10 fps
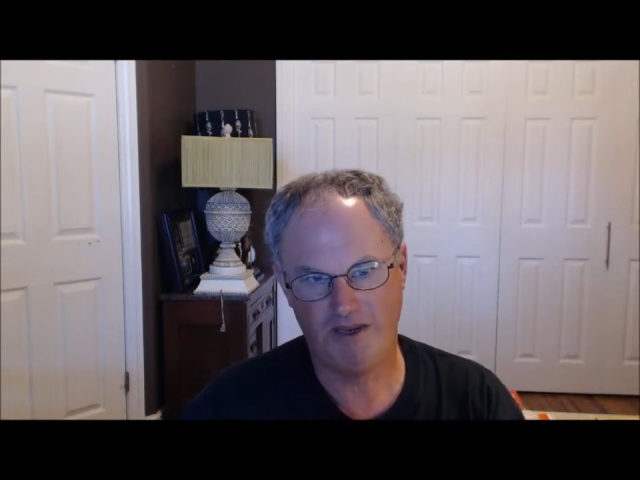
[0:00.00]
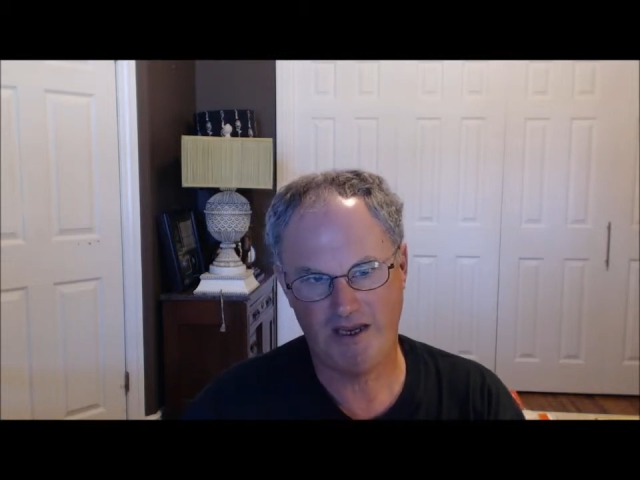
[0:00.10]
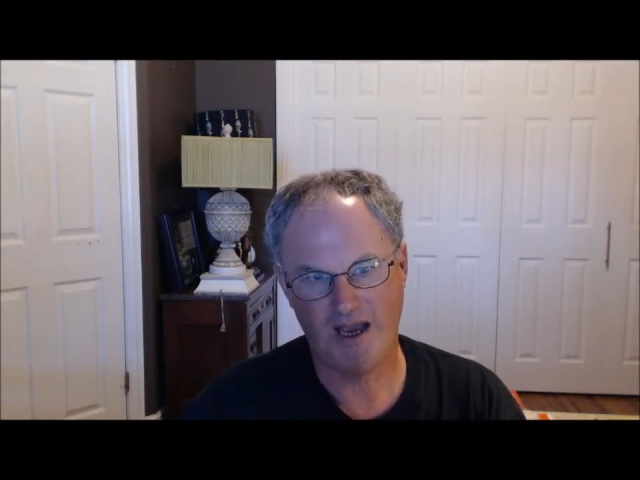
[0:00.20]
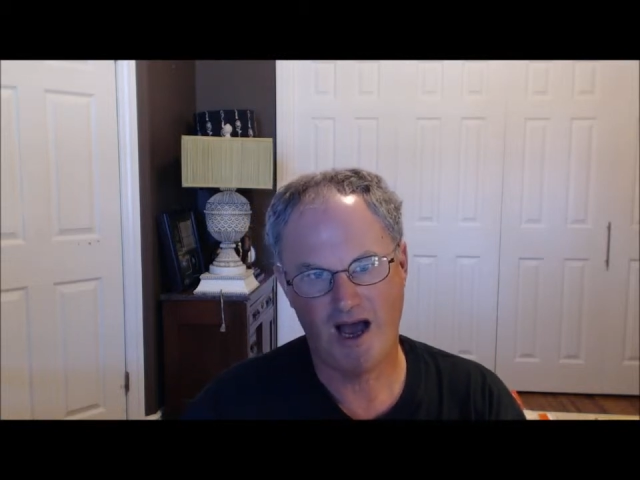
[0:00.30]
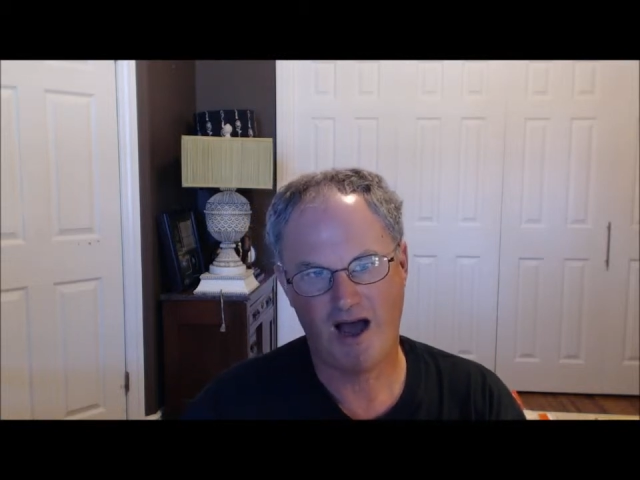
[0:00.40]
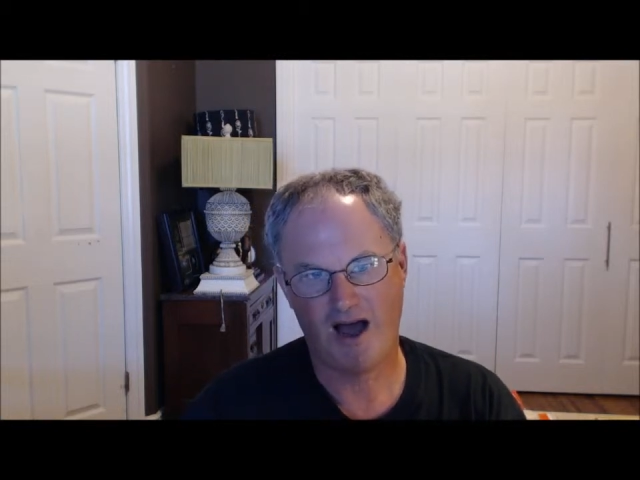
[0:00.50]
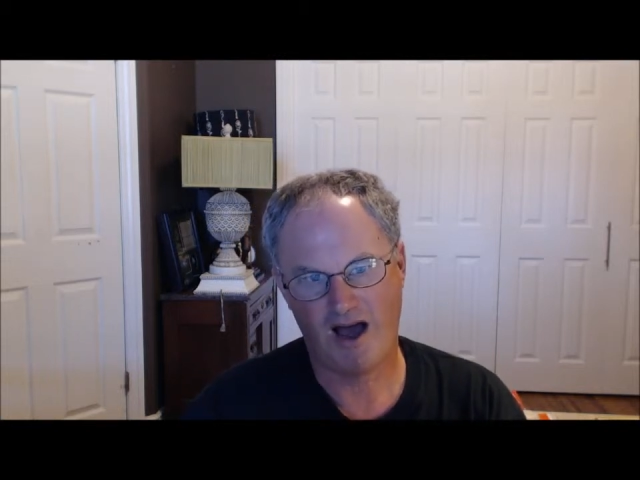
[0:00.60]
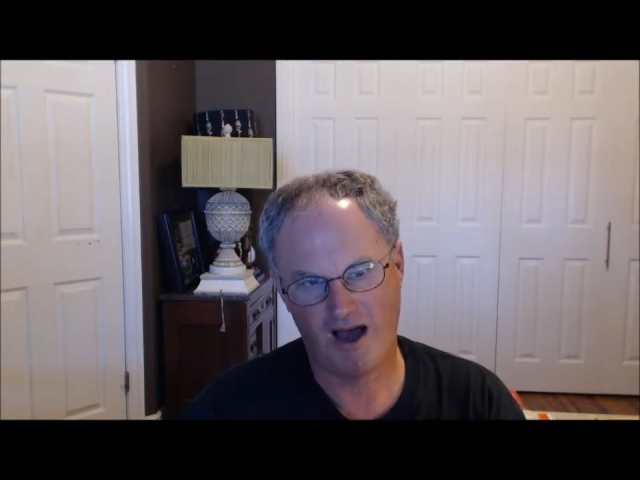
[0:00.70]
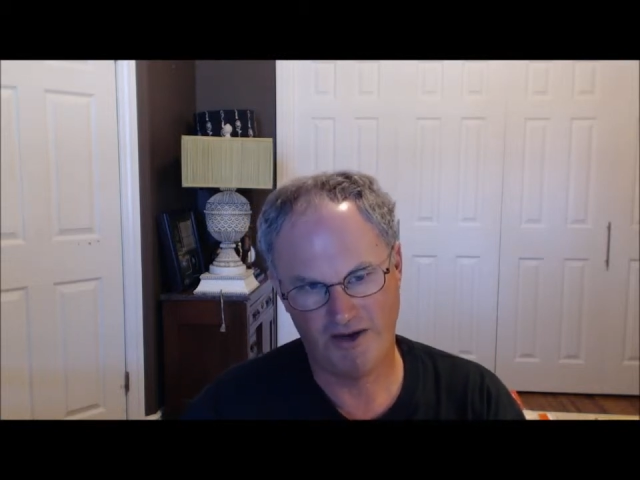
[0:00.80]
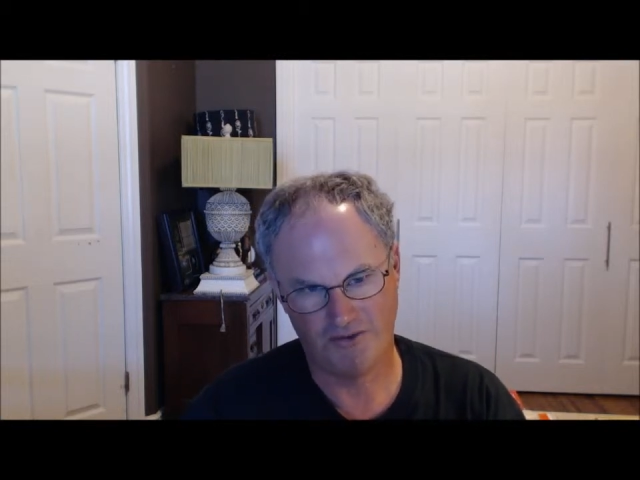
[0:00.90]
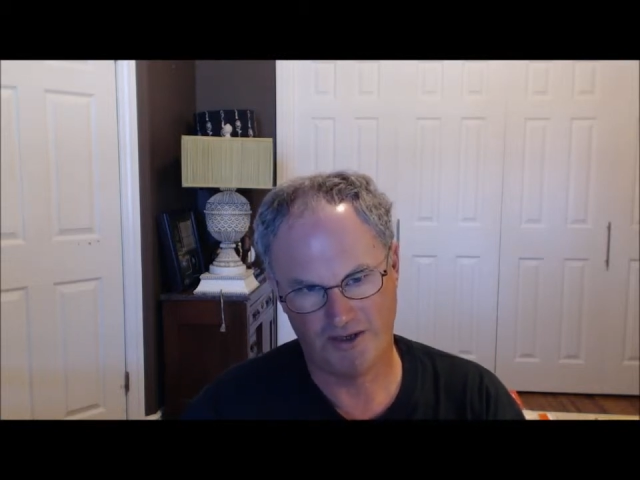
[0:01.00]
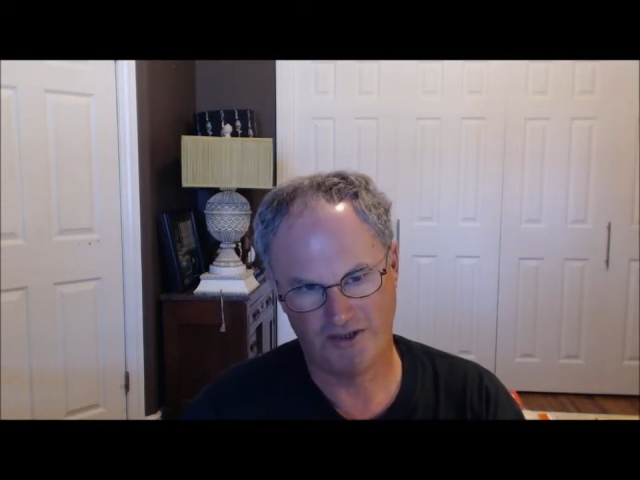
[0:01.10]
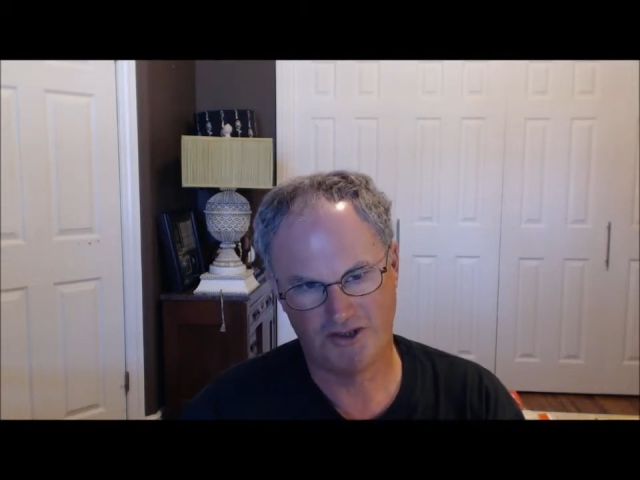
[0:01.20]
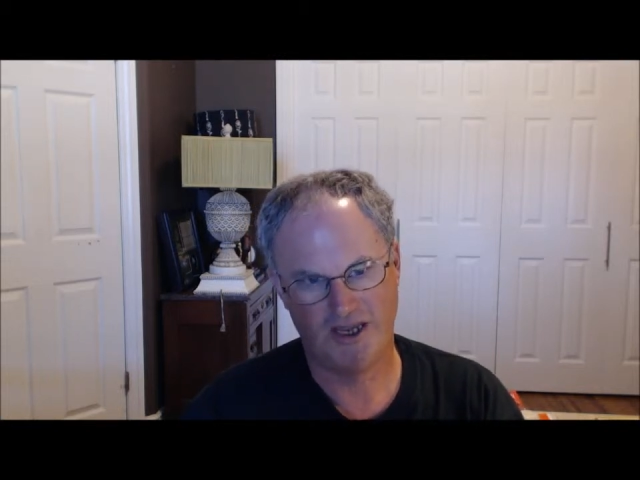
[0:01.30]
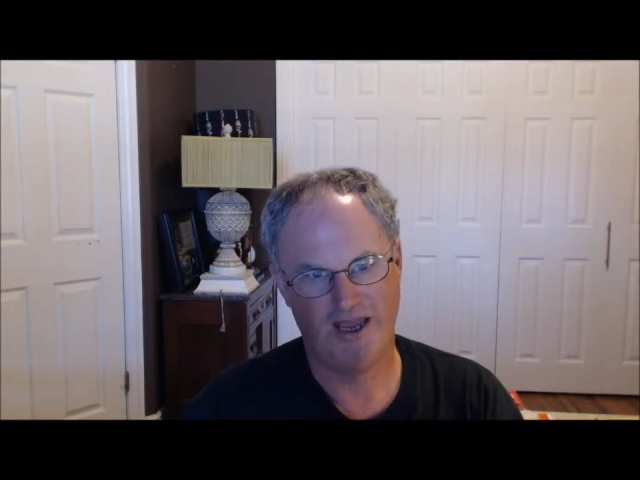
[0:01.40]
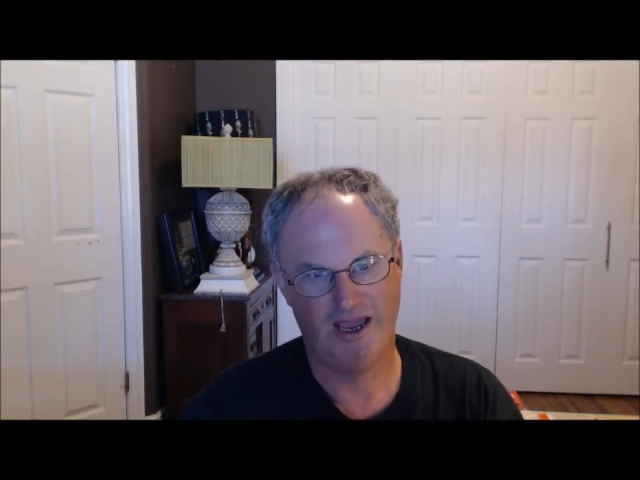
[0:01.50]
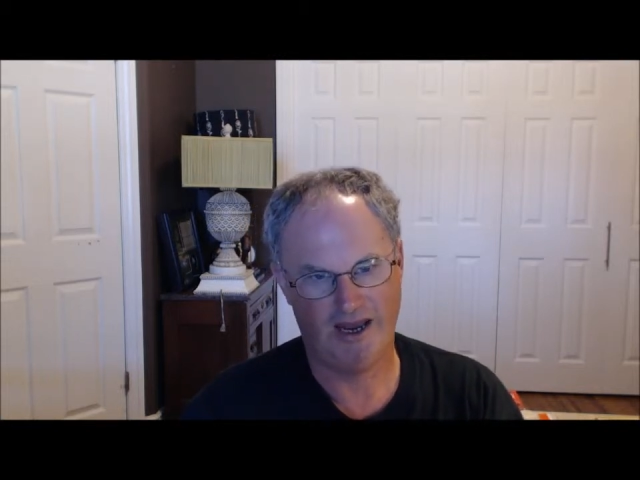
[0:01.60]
be hundreds